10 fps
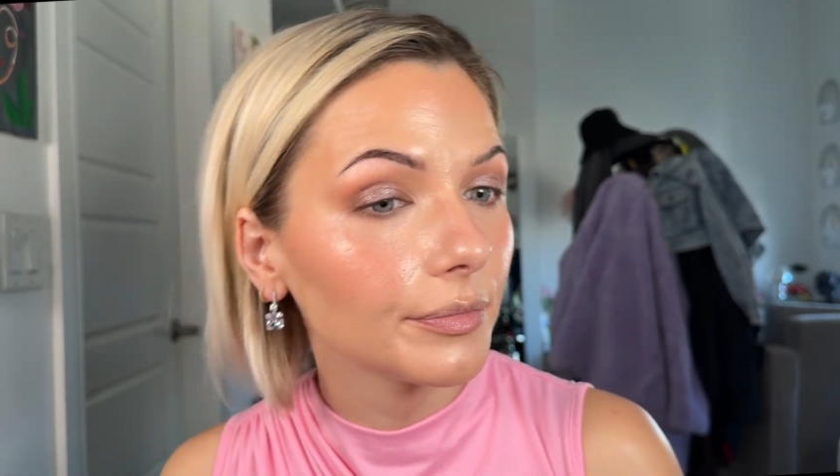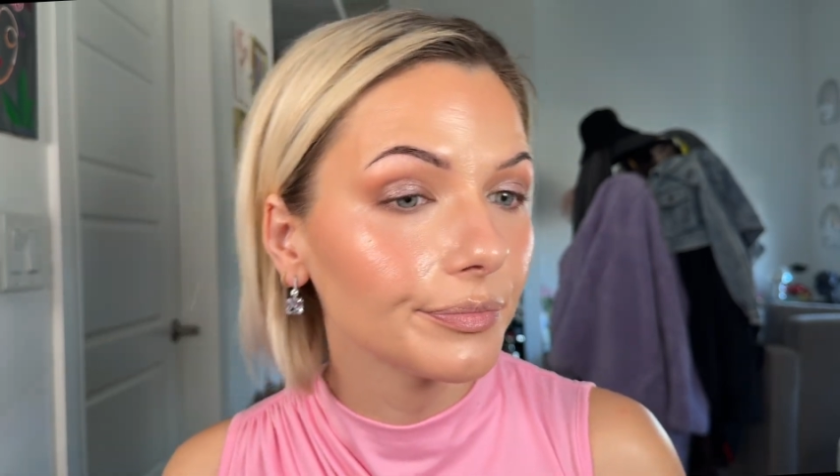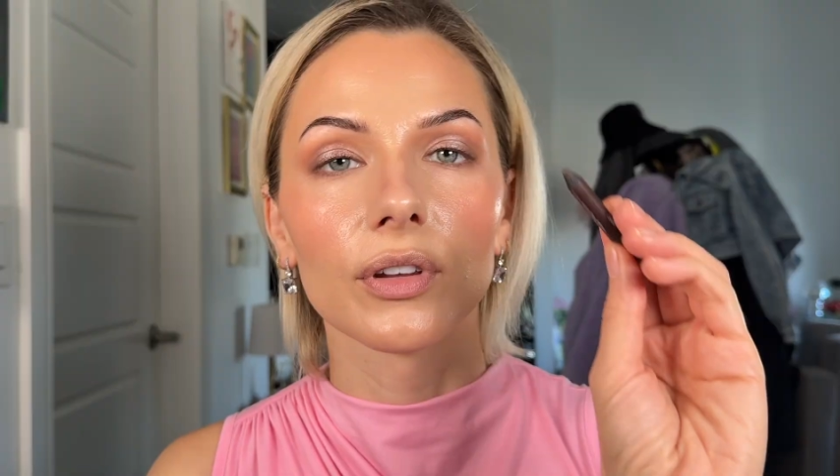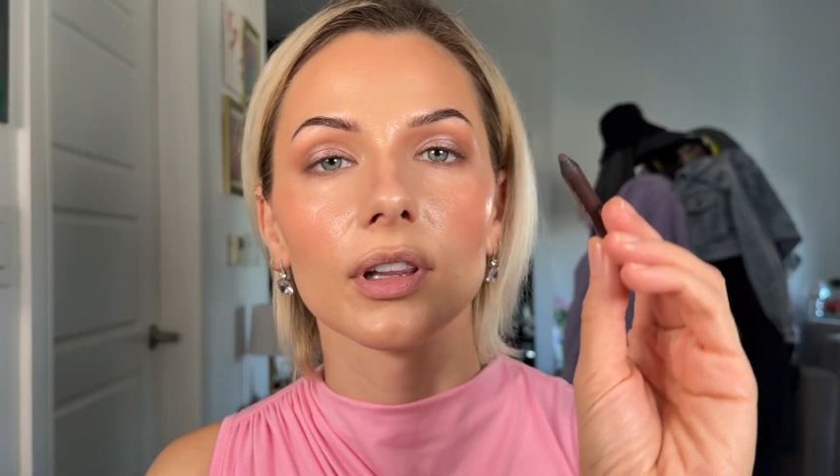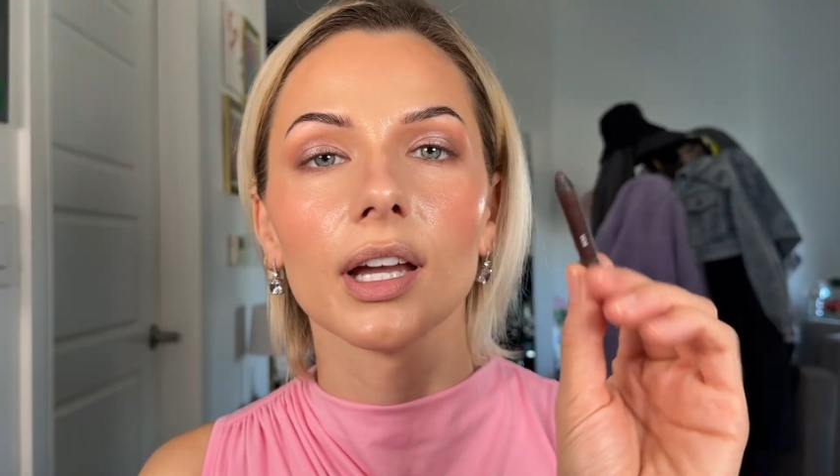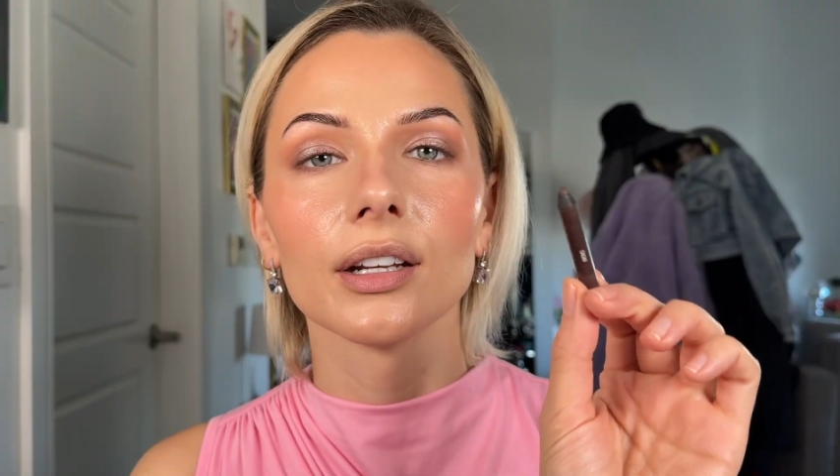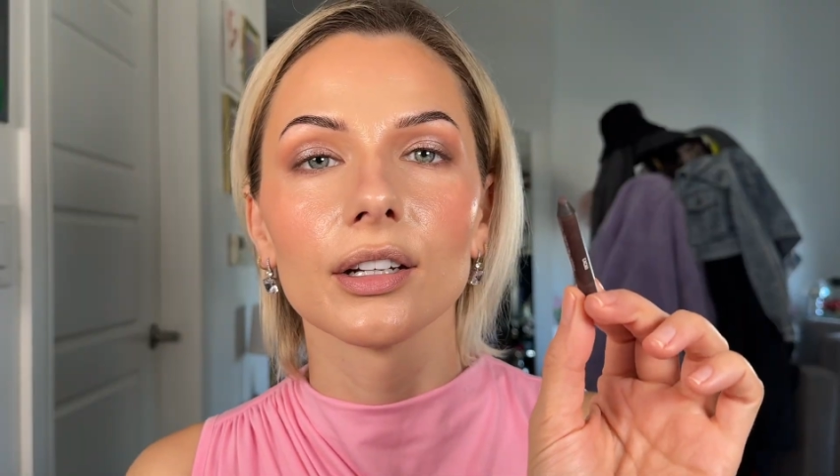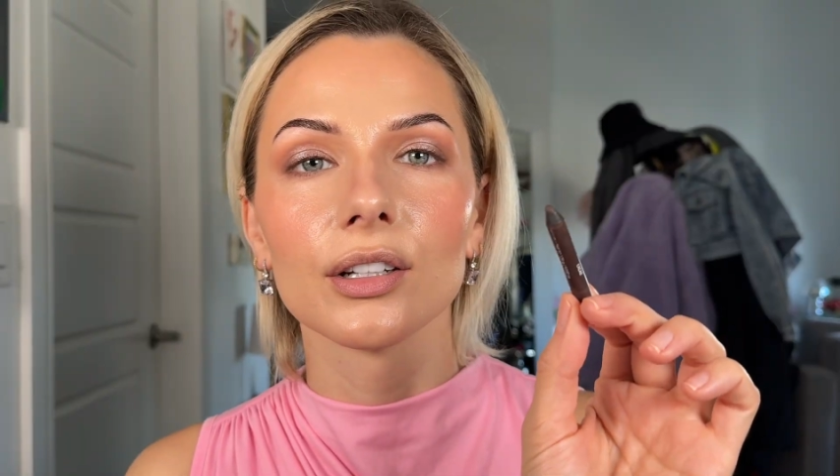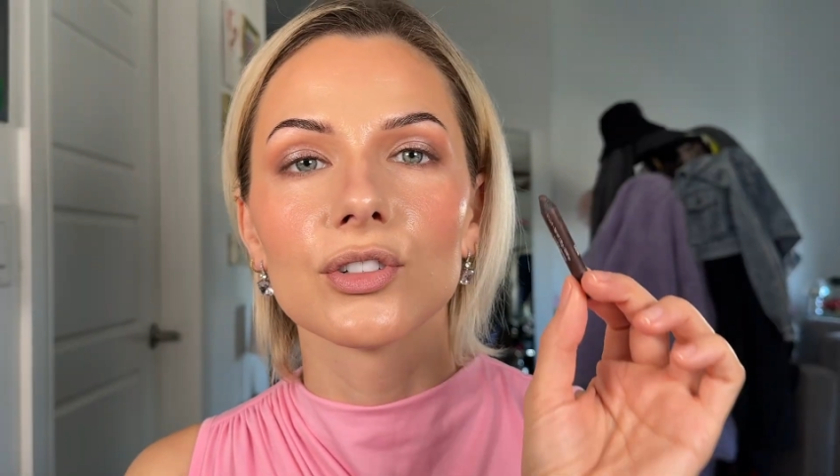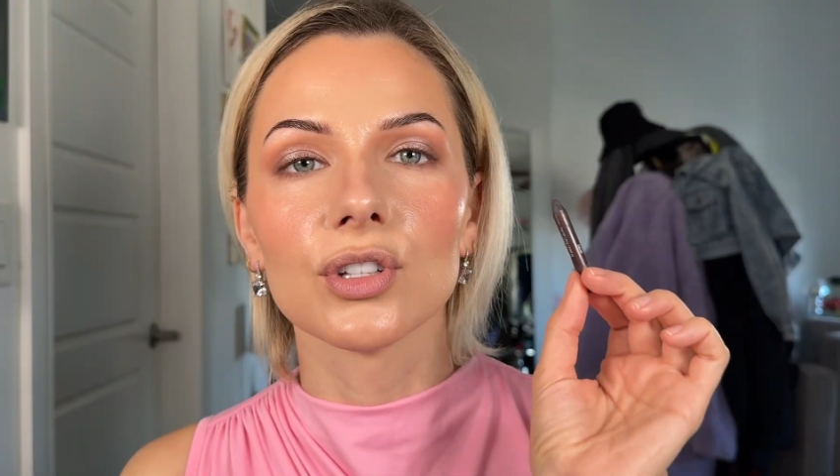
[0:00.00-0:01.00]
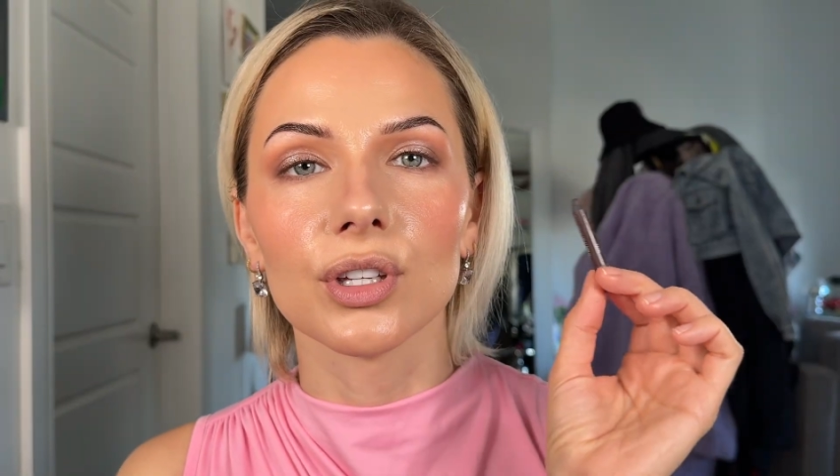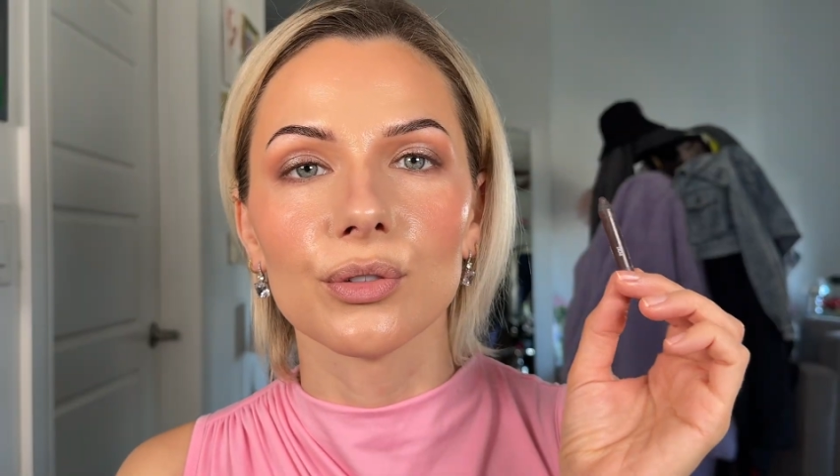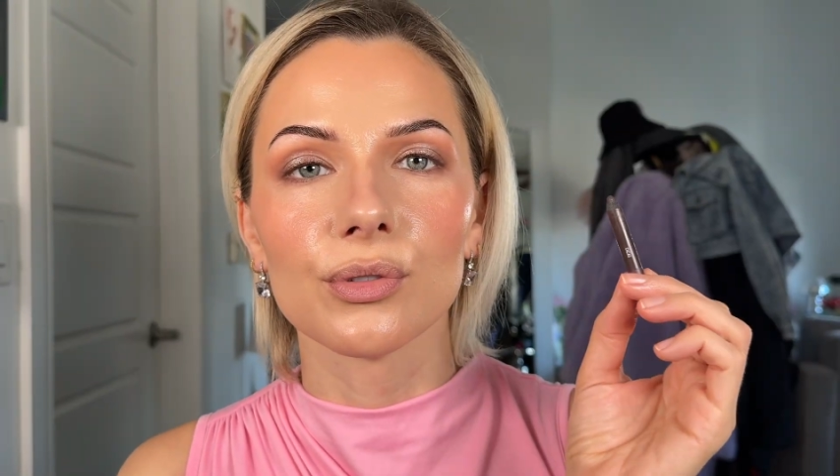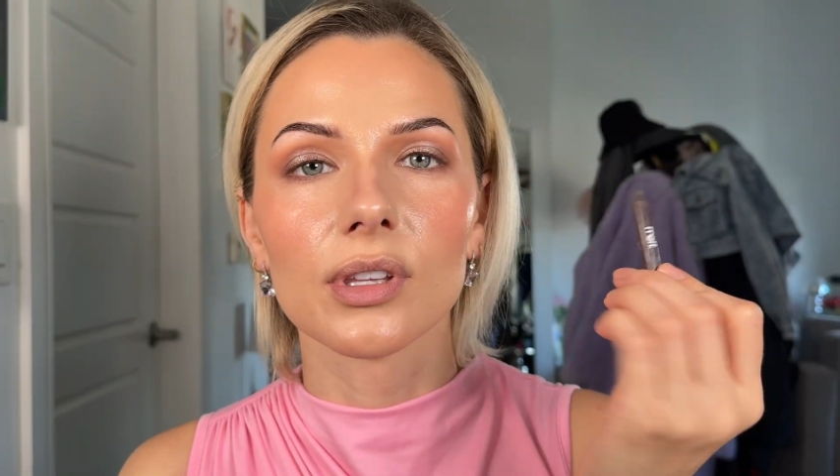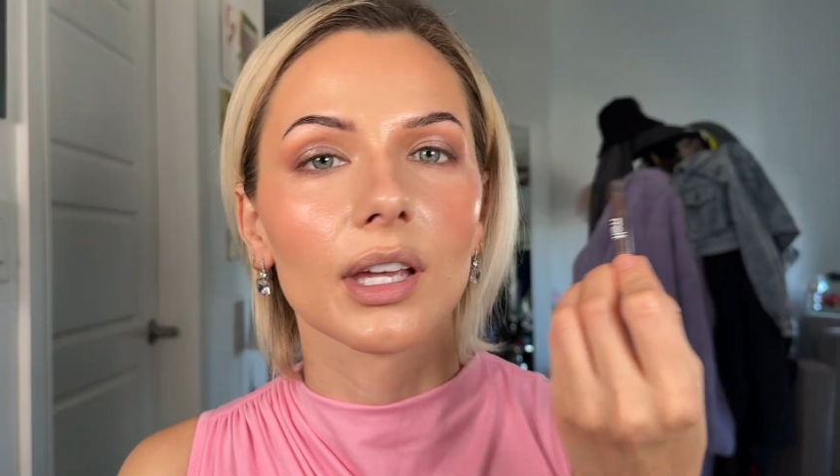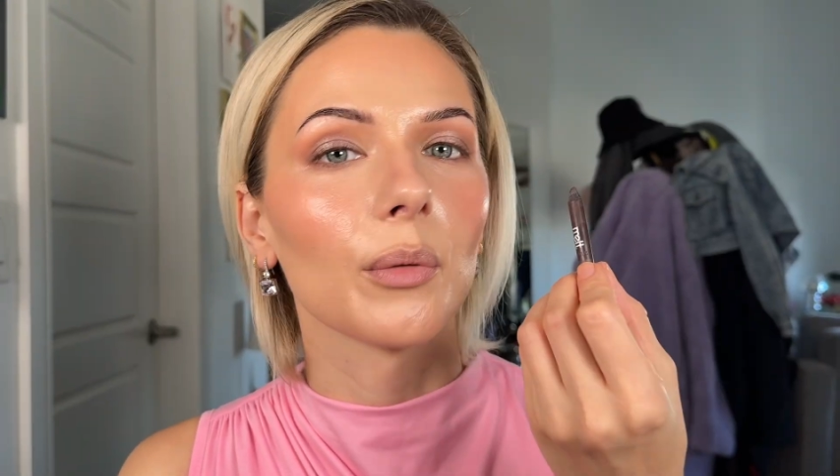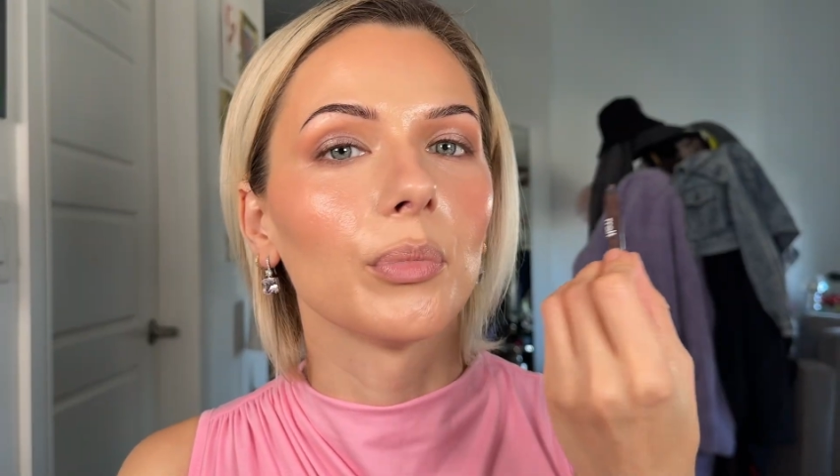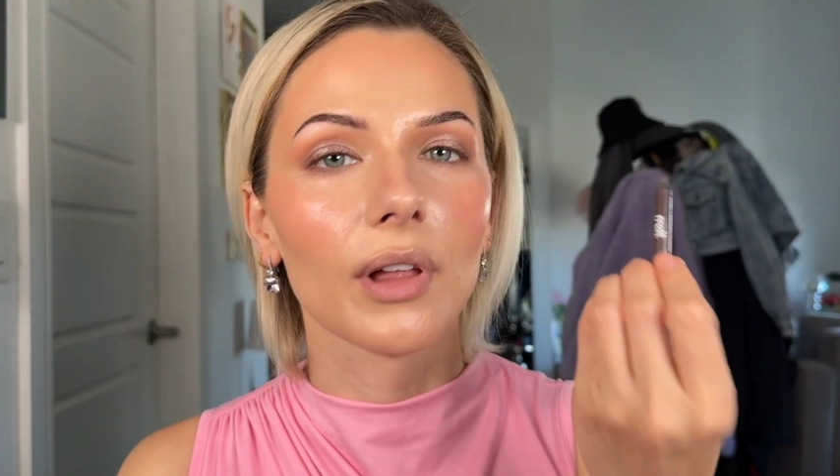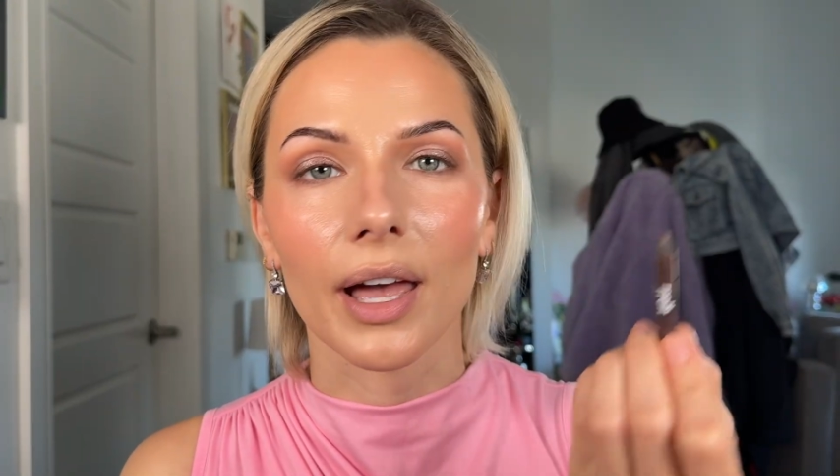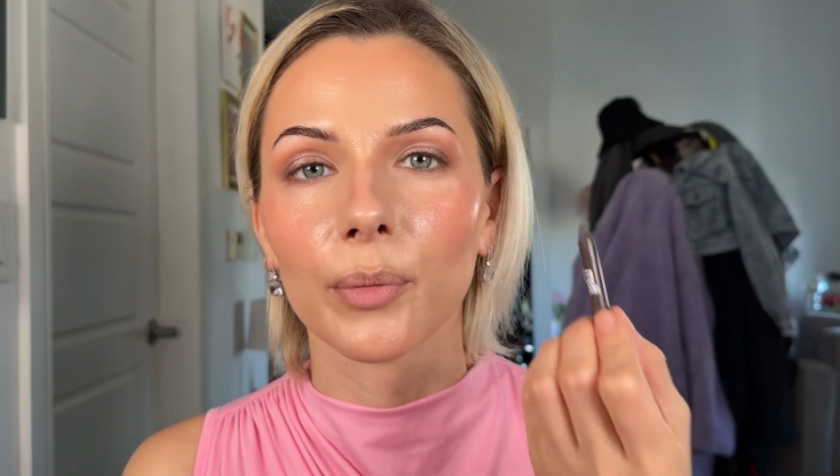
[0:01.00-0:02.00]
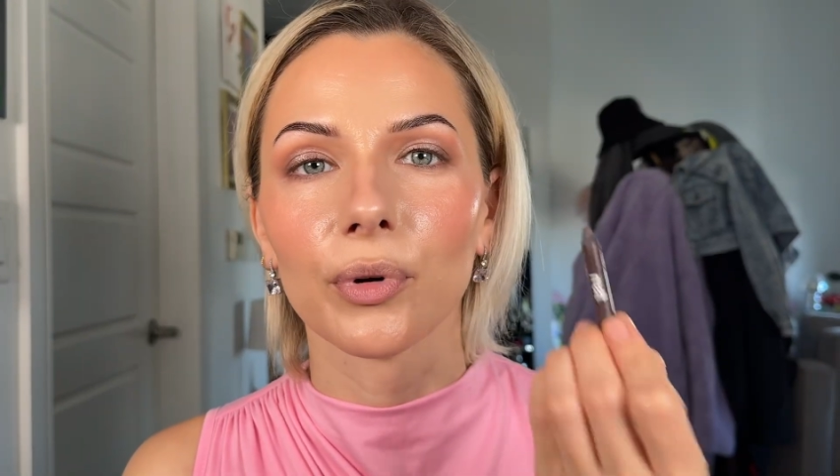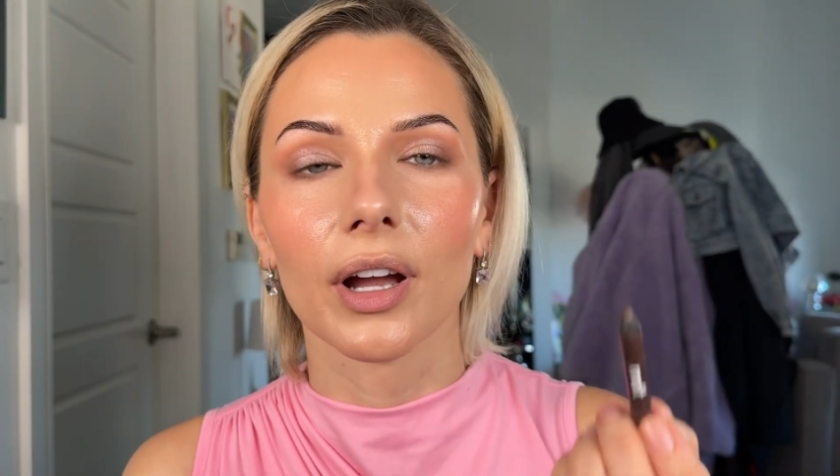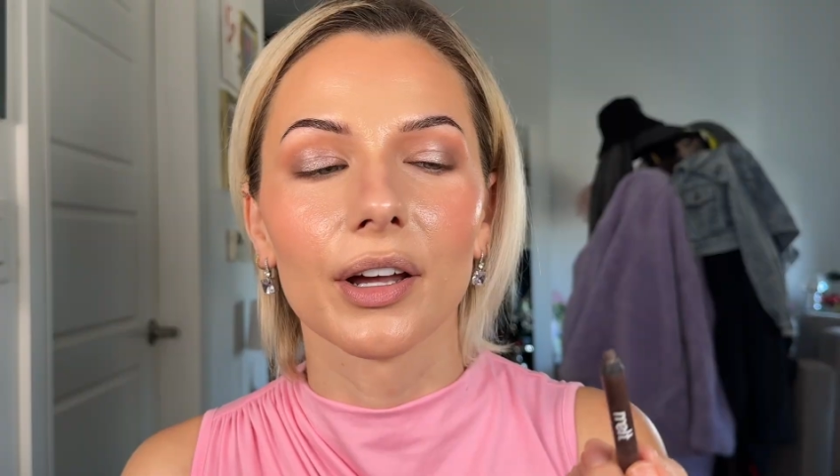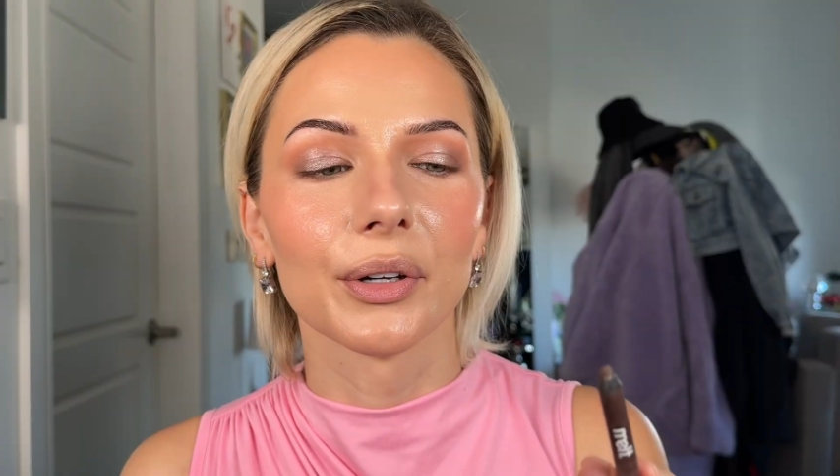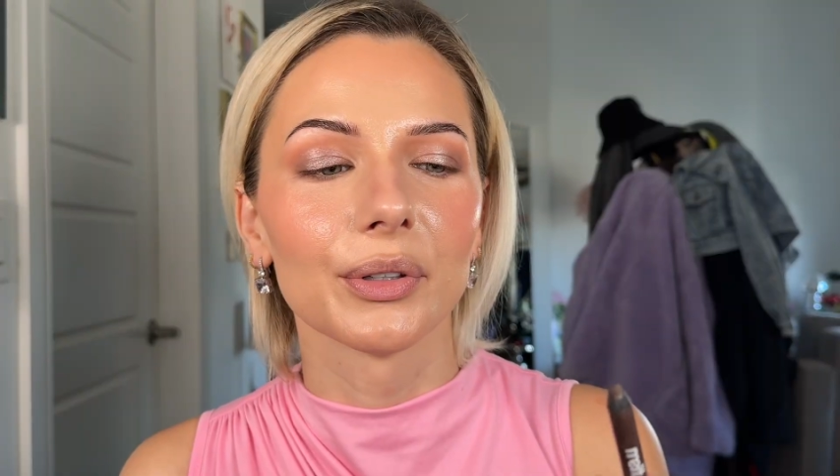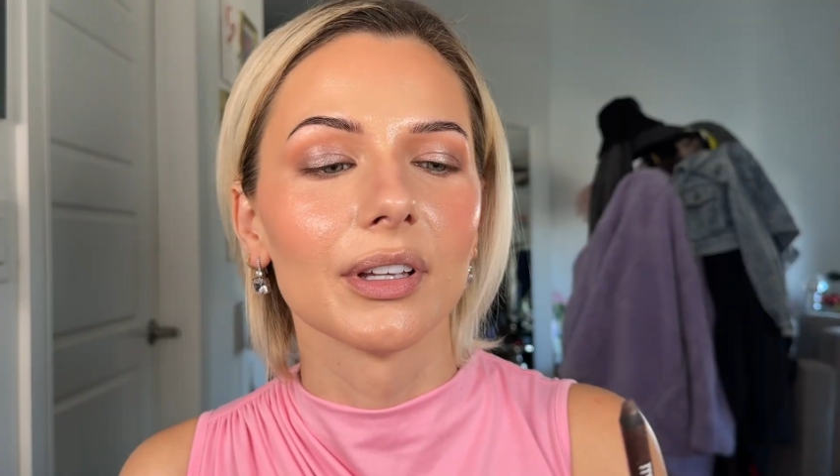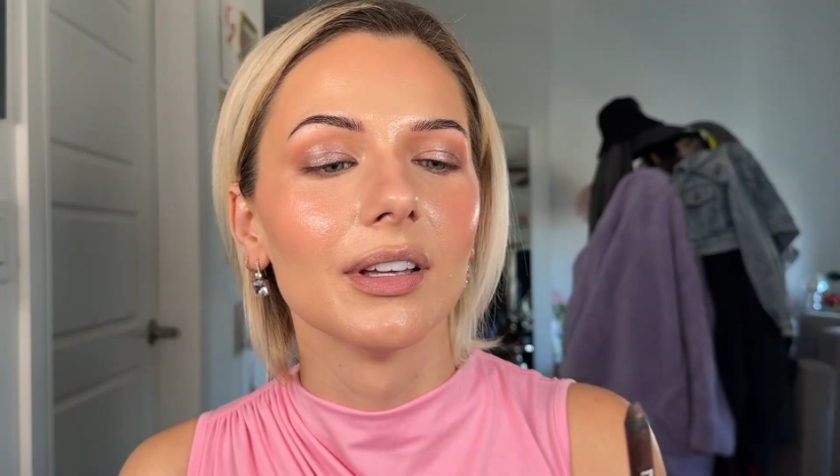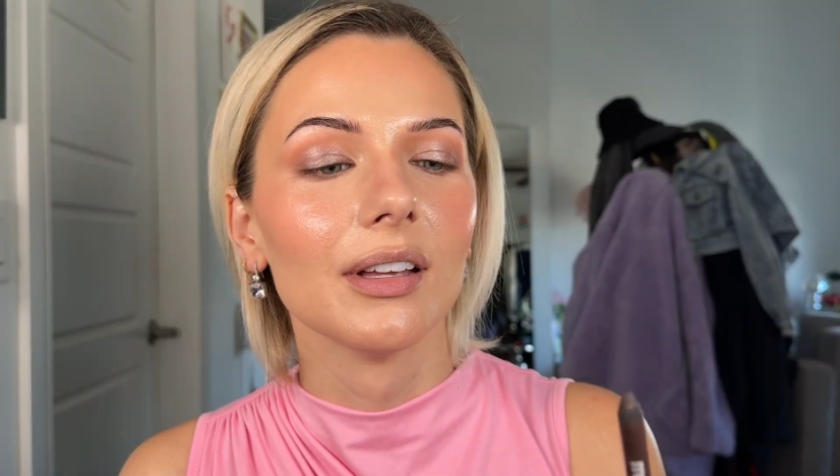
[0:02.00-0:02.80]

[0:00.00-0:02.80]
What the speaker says: For the liner, she used like a black brown,